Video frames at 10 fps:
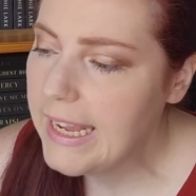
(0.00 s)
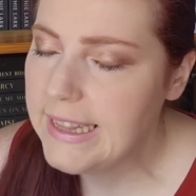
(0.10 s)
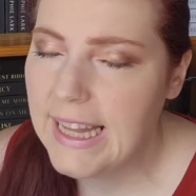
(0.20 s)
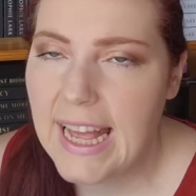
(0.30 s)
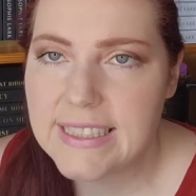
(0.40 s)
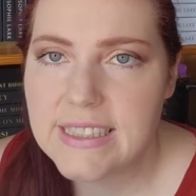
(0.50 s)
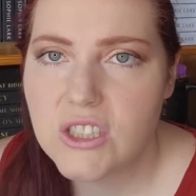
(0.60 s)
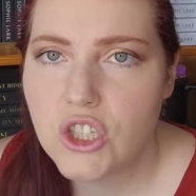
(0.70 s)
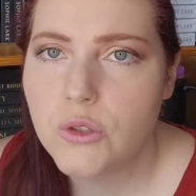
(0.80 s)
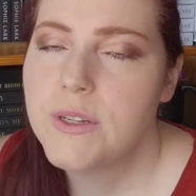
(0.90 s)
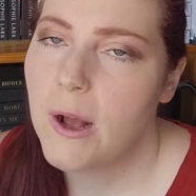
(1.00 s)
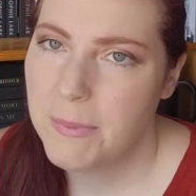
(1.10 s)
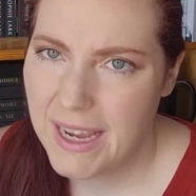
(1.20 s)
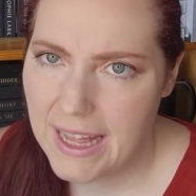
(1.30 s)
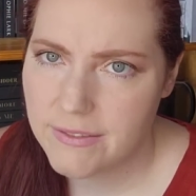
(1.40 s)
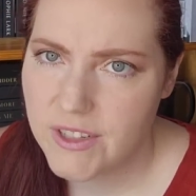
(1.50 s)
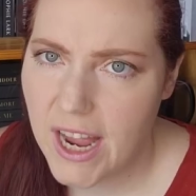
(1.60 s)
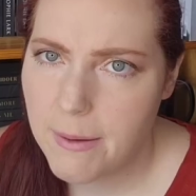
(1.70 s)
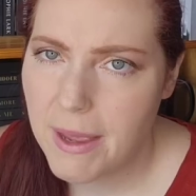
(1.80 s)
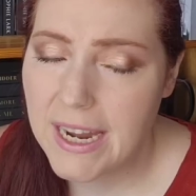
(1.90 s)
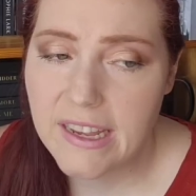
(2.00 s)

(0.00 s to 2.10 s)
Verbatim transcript: unless you tell me ahead of time.